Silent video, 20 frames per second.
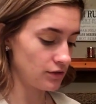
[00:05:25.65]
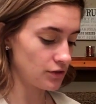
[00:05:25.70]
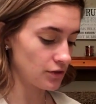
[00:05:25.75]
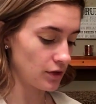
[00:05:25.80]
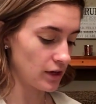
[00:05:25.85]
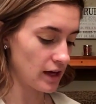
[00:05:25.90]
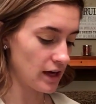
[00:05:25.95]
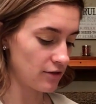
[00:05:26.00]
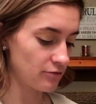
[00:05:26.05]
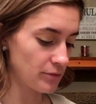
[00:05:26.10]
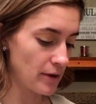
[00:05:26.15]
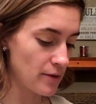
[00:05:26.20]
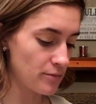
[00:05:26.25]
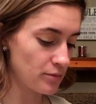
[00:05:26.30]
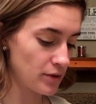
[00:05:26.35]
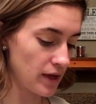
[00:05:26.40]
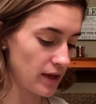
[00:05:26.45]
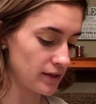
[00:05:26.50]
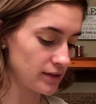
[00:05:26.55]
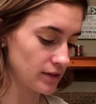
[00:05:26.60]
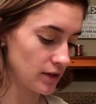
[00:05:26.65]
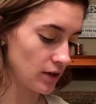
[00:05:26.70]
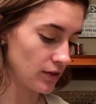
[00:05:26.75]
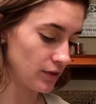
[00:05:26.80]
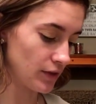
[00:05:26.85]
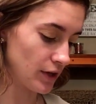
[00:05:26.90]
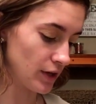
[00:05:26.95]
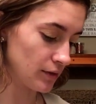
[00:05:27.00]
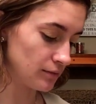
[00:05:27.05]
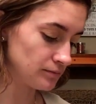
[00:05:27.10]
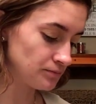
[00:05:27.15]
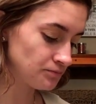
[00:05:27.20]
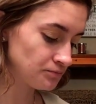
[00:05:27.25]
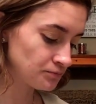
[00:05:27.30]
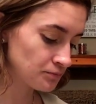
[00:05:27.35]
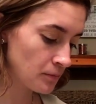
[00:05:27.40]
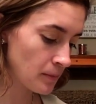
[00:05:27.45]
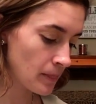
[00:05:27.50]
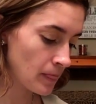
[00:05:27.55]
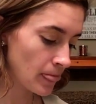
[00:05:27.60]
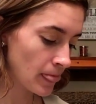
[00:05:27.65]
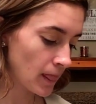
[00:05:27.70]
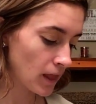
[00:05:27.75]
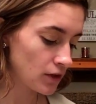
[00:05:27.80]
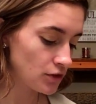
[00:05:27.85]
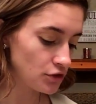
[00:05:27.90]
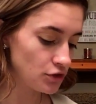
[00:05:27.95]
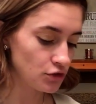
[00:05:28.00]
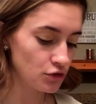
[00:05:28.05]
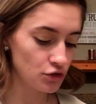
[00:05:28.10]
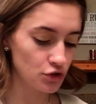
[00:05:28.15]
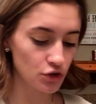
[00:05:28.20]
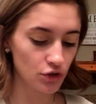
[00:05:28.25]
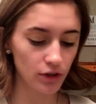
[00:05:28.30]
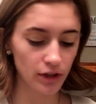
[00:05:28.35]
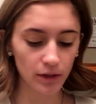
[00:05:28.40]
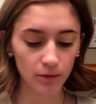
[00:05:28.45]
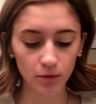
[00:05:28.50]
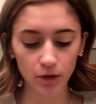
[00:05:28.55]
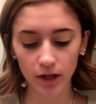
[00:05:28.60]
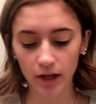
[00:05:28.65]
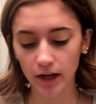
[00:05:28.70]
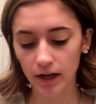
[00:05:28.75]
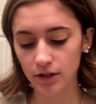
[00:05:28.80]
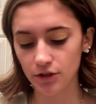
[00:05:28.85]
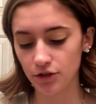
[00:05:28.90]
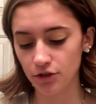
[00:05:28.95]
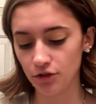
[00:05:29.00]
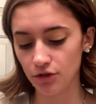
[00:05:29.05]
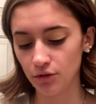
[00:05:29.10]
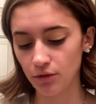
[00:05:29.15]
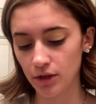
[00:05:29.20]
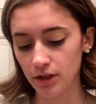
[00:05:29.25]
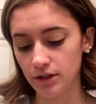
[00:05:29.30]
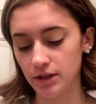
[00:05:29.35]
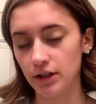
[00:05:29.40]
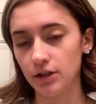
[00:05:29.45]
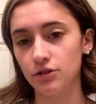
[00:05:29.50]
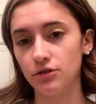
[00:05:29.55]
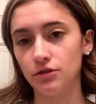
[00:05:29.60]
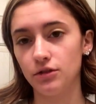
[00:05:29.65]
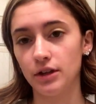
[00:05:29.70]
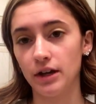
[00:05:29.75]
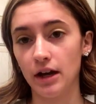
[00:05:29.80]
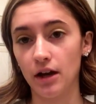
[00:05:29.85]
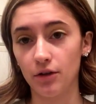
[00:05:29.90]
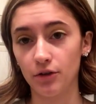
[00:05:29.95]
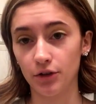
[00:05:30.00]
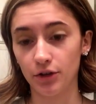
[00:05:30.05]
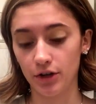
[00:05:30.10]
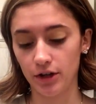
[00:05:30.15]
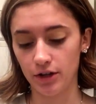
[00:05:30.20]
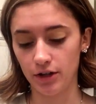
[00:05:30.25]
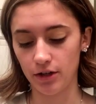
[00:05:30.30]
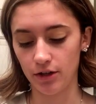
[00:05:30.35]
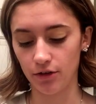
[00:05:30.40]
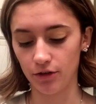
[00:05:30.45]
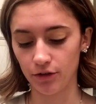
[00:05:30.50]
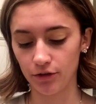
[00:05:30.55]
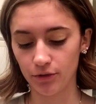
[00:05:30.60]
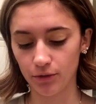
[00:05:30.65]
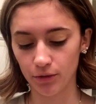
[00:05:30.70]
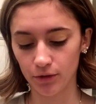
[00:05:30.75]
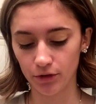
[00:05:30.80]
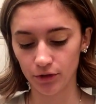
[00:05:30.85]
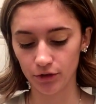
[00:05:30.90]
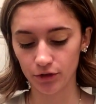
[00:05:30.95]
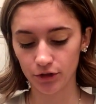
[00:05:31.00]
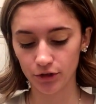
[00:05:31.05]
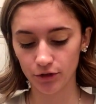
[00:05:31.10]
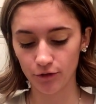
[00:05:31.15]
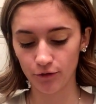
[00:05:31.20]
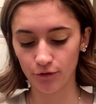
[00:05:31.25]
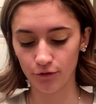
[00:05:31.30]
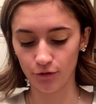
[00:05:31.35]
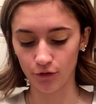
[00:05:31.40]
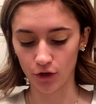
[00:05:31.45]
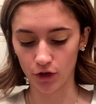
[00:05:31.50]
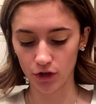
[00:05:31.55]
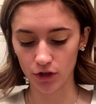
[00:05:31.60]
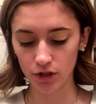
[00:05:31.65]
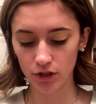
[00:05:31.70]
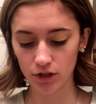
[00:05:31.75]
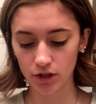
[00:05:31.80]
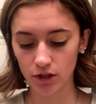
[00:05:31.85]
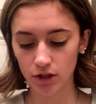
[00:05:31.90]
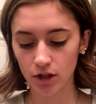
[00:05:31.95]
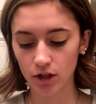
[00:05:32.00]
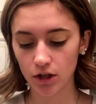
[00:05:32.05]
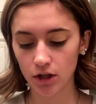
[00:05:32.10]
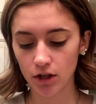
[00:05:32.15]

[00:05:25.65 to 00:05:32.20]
So I have my base on there. Usually what I do is I do the outer and inner corners first.